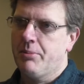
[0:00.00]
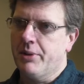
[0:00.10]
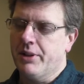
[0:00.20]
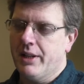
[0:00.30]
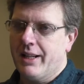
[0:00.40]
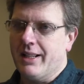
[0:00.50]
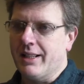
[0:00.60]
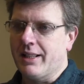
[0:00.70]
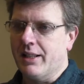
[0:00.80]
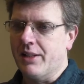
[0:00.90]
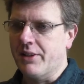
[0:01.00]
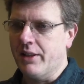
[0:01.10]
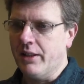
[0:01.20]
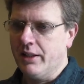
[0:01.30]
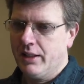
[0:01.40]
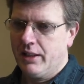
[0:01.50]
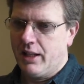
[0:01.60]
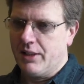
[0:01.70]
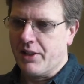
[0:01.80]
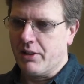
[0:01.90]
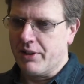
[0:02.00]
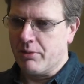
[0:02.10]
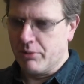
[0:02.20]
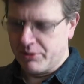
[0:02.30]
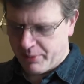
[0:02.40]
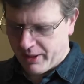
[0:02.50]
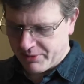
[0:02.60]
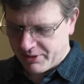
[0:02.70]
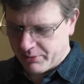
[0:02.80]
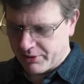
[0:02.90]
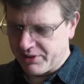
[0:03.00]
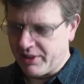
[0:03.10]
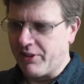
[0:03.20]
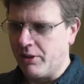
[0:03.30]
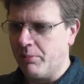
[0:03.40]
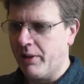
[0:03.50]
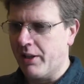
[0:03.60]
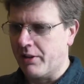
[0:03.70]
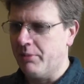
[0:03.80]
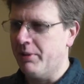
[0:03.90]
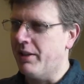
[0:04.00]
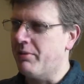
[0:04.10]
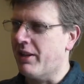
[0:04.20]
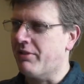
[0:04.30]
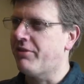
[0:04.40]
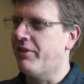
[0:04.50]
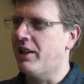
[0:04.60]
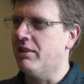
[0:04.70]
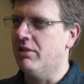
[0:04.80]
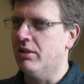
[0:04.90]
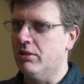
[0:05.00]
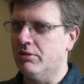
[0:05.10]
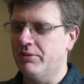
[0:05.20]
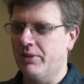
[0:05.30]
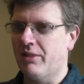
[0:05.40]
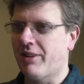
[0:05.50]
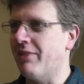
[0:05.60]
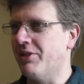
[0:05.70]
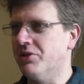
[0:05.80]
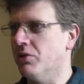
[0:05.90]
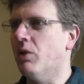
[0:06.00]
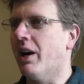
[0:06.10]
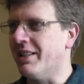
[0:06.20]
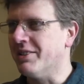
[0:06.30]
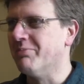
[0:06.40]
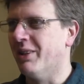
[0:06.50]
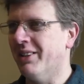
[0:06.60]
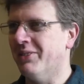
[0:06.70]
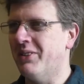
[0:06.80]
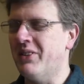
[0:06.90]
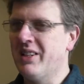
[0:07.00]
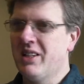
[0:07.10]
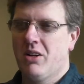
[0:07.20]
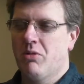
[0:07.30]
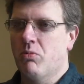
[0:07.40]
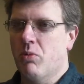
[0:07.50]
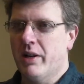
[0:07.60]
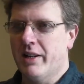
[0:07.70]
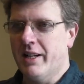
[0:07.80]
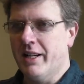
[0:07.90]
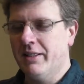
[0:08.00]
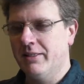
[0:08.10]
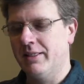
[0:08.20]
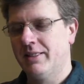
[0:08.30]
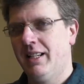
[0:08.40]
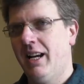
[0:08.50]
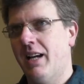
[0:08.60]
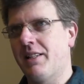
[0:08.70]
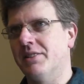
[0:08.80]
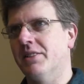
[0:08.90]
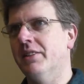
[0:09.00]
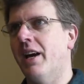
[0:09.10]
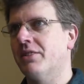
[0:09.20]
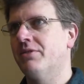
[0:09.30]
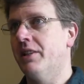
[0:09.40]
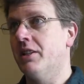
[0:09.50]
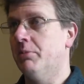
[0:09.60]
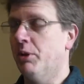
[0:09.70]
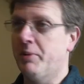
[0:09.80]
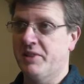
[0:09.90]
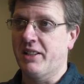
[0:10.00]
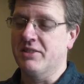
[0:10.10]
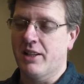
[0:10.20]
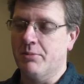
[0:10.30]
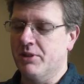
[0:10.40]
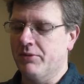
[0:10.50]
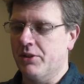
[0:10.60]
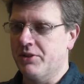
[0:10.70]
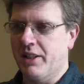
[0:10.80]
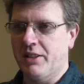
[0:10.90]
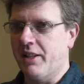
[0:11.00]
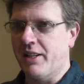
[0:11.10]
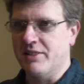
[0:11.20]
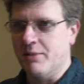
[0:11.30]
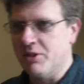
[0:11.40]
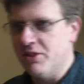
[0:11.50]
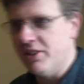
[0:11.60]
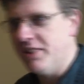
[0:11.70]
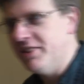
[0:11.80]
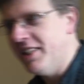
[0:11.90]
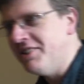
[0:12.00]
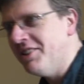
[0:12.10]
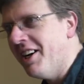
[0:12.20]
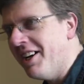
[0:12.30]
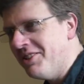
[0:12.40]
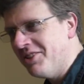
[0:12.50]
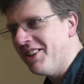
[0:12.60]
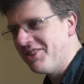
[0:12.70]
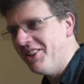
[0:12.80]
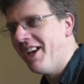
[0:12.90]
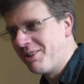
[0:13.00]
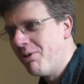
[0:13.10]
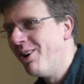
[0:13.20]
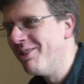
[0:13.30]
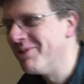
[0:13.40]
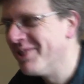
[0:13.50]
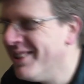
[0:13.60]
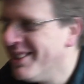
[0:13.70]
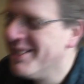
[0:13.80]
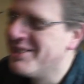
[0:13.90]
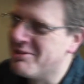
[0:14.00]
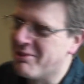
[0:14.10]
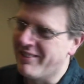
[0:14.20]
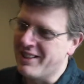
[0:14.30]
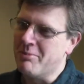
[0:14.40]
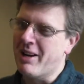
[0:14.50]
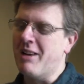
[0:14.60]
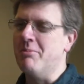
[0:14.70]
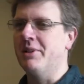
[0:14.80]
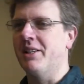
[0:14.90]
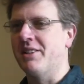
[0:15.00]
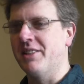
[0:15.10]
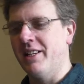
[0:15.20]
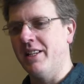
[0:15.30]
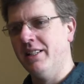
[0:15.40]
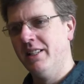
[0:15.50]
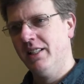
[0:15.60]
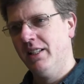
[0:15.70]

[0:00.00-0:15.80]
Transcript: but again, I think that was perhaps the most difficult part coming in, that fear of having to write, and where I guess the next fear coming up is exams. I've not taken an exam since 1989, so that's the next one to worry about. But I think